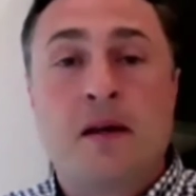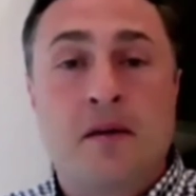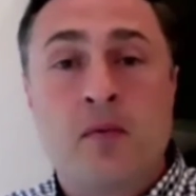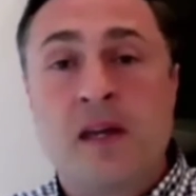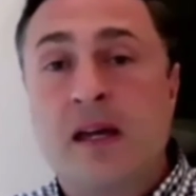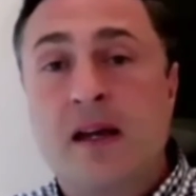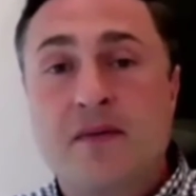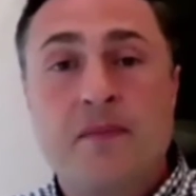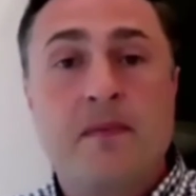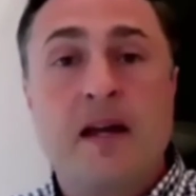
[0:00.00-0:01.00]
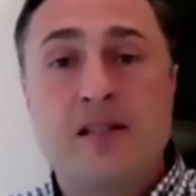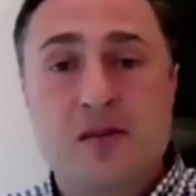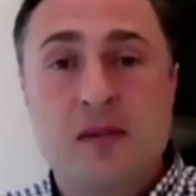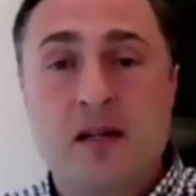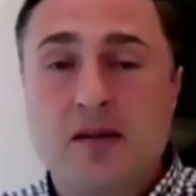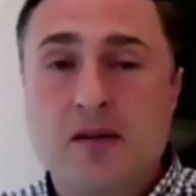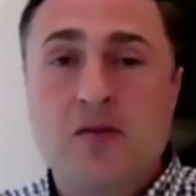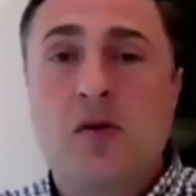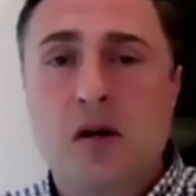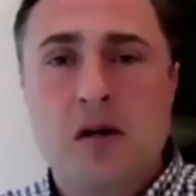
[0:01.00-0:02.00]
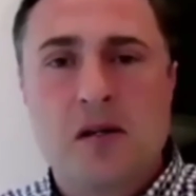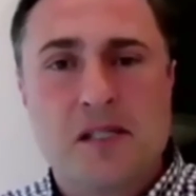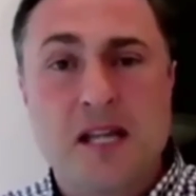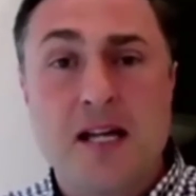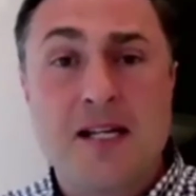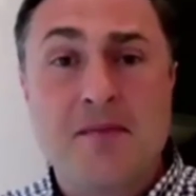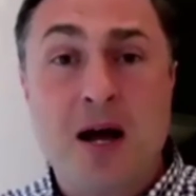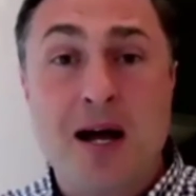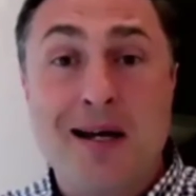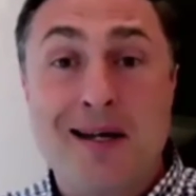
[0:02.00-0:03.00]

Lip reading: We have estimators standing by.